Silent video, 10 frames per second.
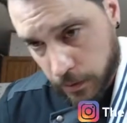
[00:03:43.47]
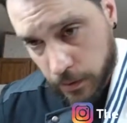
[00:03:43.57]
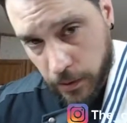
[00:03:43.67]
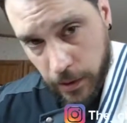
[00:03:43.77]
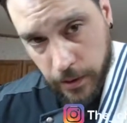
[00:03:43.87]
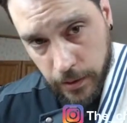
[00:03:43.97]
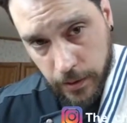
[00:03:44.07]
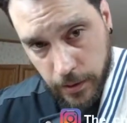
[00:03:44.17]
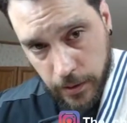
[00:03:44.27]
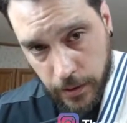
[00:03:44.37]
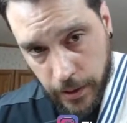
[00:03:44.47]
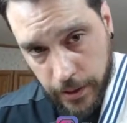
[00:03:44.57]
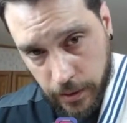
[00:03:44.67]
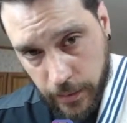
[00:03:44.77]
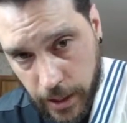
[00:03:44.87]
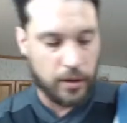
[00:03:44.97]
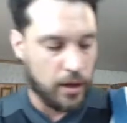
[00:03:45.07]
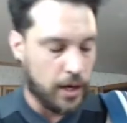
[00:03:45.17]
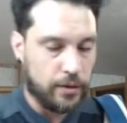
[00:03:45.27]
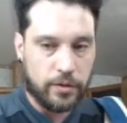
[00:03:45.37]
Okay, just slice them down.
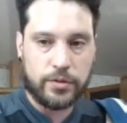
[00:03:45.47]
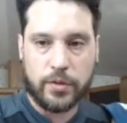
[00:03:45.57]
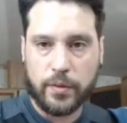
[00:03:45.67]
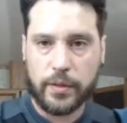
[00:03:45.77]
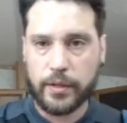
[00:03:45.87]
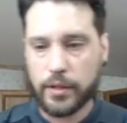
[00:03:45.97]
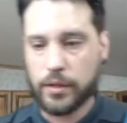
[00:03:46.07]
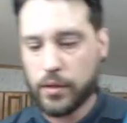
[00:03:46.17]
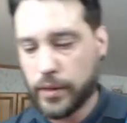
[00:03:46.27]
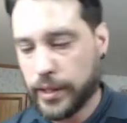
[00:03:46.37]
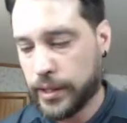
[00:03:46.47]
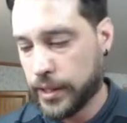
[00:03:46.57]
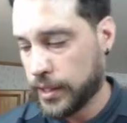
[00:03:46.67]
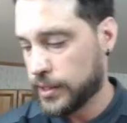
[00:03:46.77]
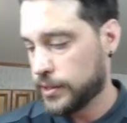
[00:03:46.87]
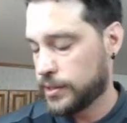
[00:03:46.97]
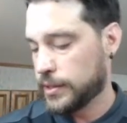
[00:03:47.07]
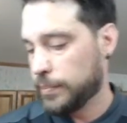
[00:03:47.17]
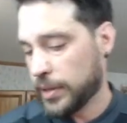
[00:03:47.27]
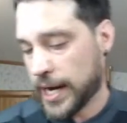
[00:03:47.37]
Alright, those are going to go in the
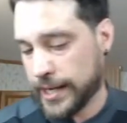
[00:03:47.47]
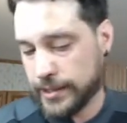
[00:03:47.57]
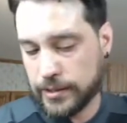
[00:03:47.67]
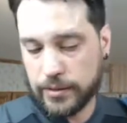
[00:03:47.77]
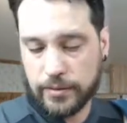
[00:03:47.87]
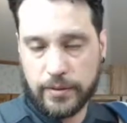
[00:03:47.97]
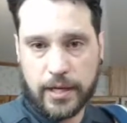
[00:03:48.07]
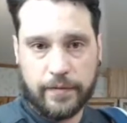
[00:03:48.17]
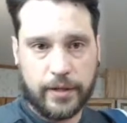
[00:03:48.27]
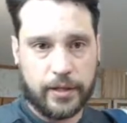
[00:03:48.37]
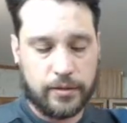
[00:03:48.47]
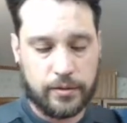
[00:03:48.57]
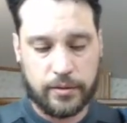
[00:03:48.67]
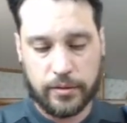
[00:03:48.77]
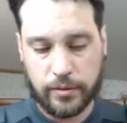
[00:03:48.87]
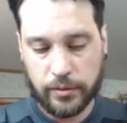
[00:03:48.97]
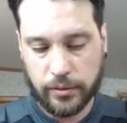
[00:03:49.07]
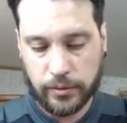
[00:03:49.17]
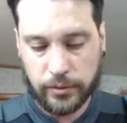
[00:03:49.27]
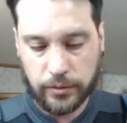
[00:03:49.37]
pot with everything else.
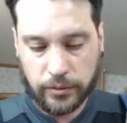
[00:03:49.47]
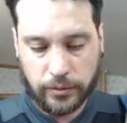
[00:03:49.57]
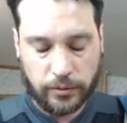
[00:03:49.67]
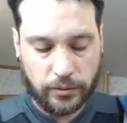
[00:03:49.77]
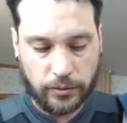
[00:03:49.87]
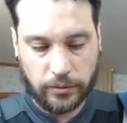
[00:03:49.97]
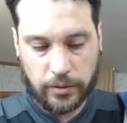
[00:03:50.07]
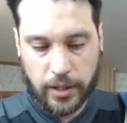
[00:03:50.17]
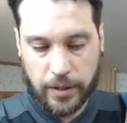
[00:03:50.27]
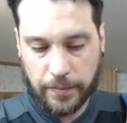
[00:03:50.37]
Okay.